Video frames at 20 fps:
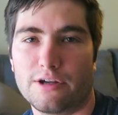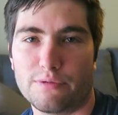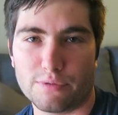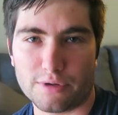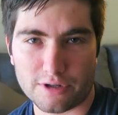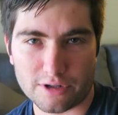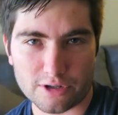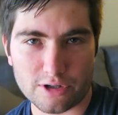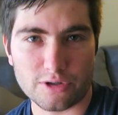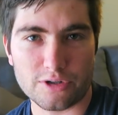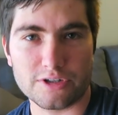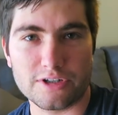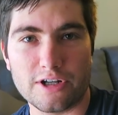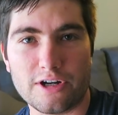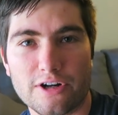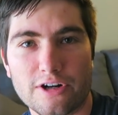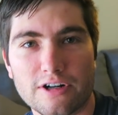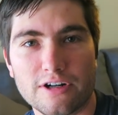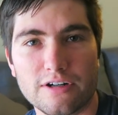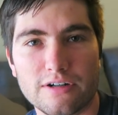and then we're gonna go to
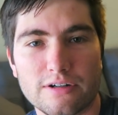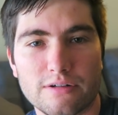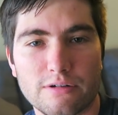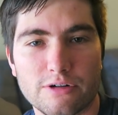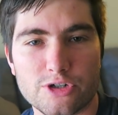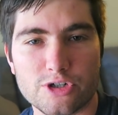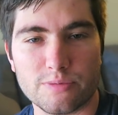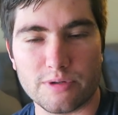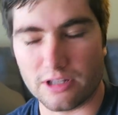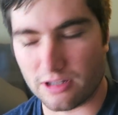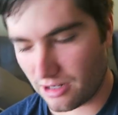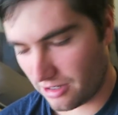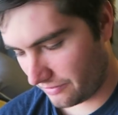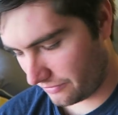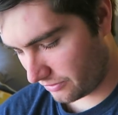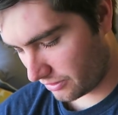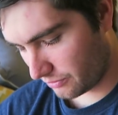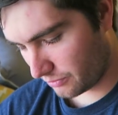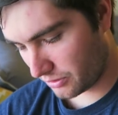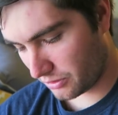dinner, which should be a lot
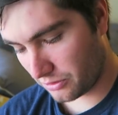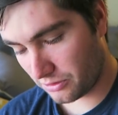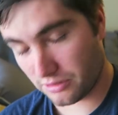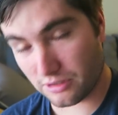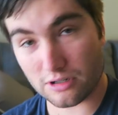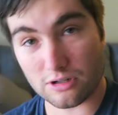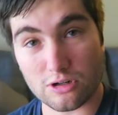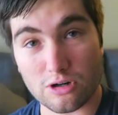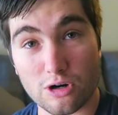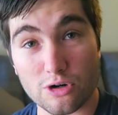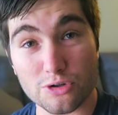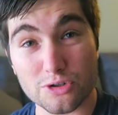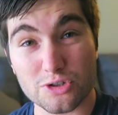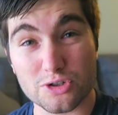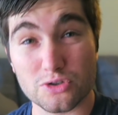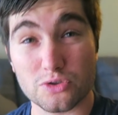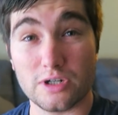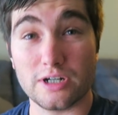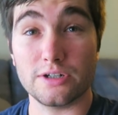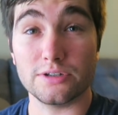of fun. We're going to Carl
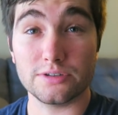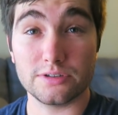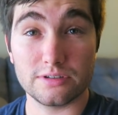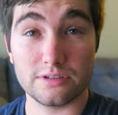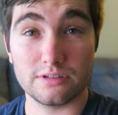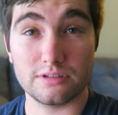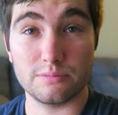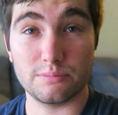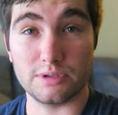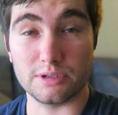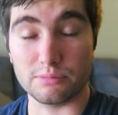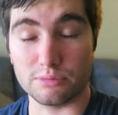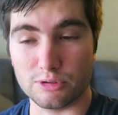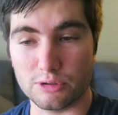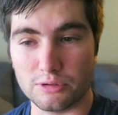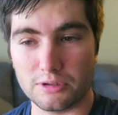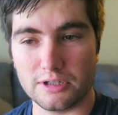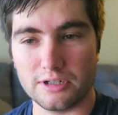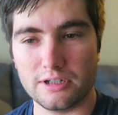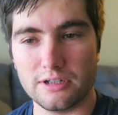Strauss, big
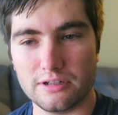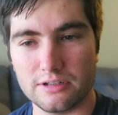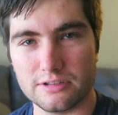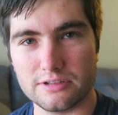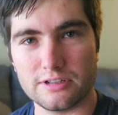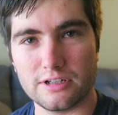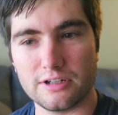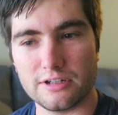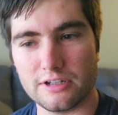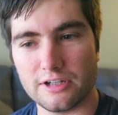brewery in San